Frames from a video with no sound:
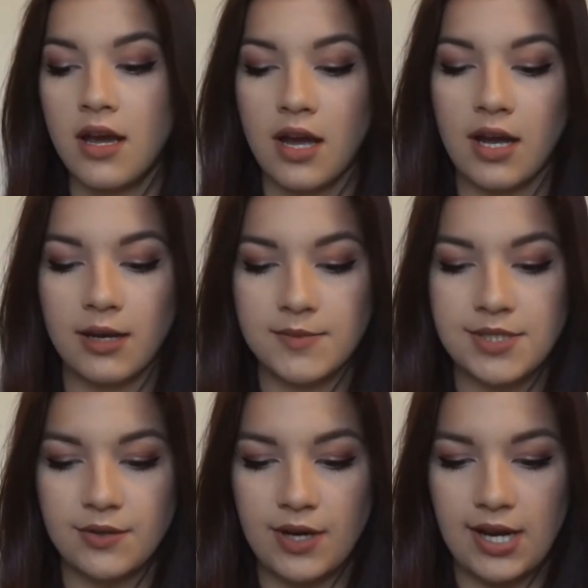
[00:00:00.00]
Um,
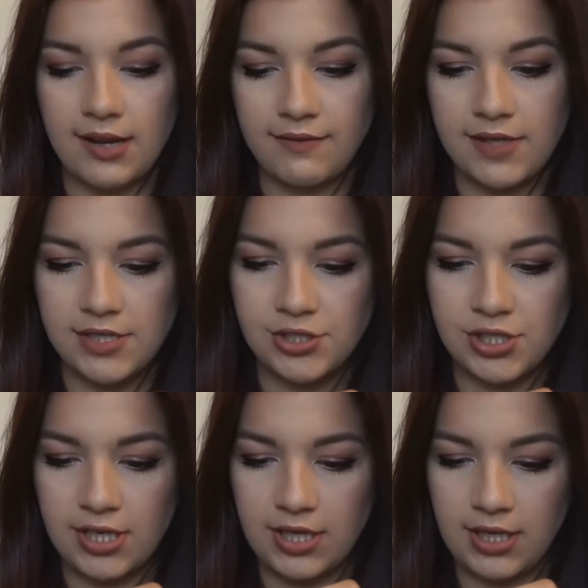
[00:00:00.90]
so I have the
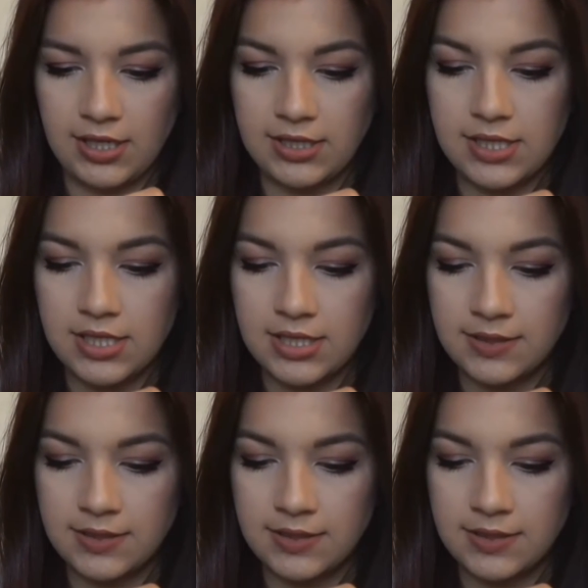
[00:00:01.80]
shade